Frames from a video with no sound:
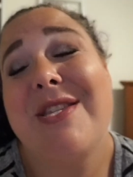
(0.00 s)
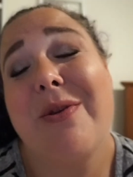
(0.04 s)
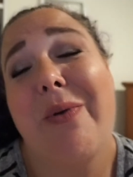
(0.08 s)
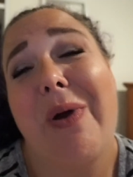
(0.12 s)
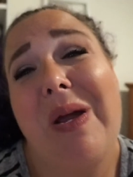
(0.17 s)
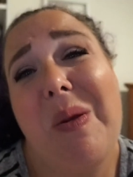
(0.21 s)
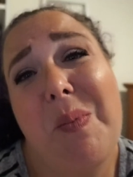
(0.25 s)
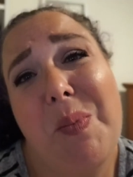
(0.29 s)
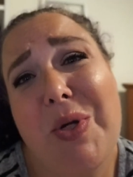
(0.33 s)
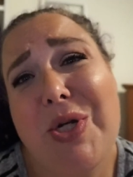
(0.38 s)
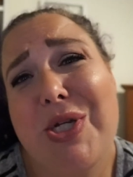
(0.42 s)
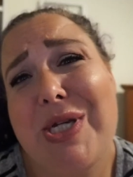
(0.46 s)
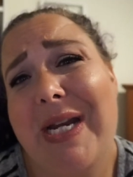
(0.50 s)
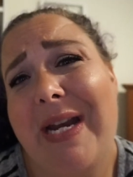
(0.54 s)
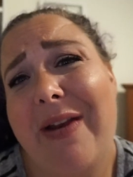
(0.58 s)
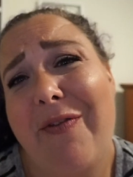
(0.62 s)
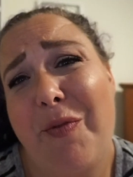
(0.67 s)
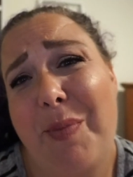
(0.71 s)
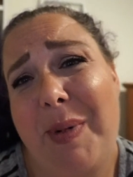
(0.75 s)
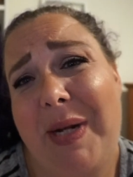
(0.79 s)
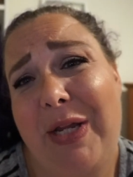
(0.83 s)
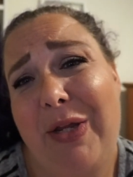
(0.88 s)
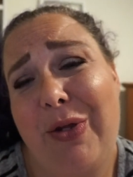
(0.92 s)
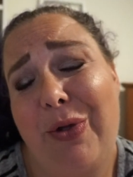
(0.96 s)
So I appreciate
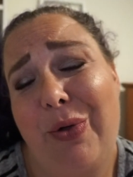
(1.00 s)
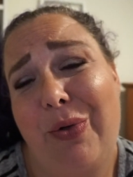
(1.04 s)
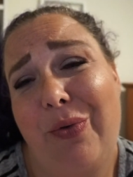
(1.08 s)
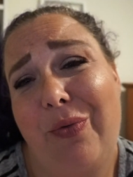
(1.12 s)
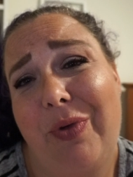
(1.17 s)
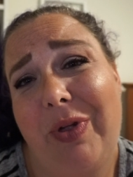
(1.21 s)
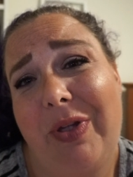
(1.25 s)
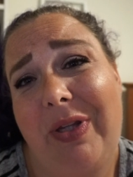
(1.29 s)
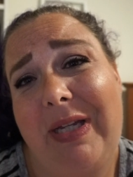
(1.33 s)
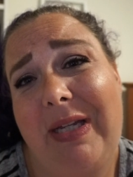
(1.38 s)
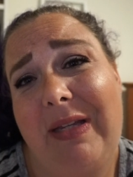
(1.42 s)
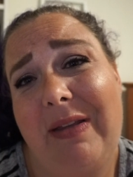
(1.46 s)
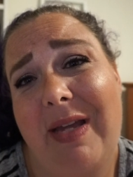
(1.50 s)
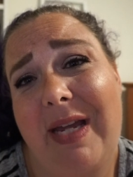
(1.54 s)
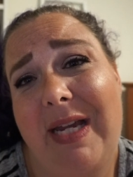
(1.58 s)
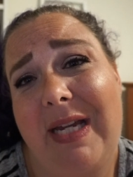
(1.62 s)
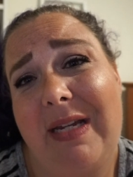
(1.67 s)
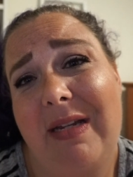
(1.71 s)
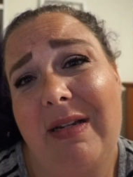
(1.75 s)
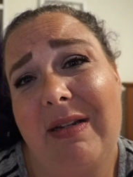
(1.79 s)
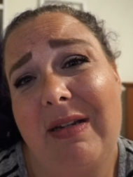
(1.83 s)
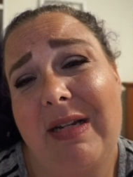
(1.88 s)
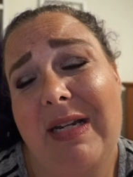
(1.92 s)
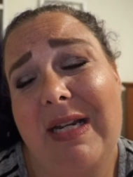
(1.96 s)
everybody who really
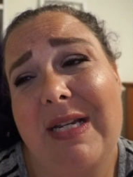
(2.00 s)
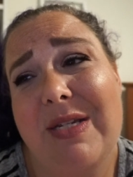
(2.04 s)
like